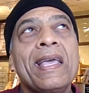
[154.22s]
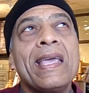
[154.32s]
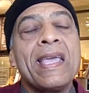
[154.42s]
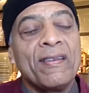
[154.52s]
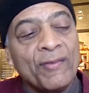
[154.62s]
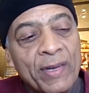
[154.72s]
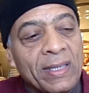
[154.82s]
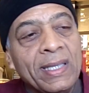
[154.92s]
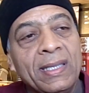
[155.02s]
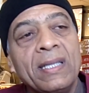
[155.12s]
It
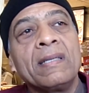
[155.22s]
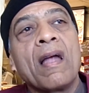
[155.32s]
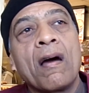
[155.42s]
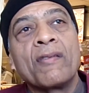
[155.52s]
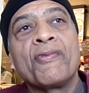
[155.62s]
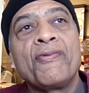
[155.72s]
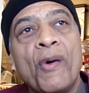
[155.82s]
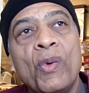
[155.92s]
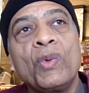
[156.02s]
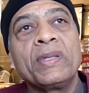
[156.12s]
really didn't
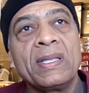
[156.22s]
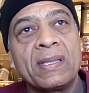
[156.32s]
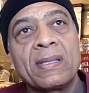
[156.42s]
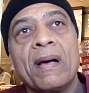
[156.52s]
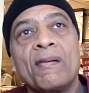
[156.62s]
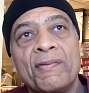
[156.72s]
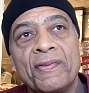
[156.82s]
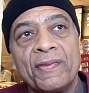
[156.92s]
unfold itself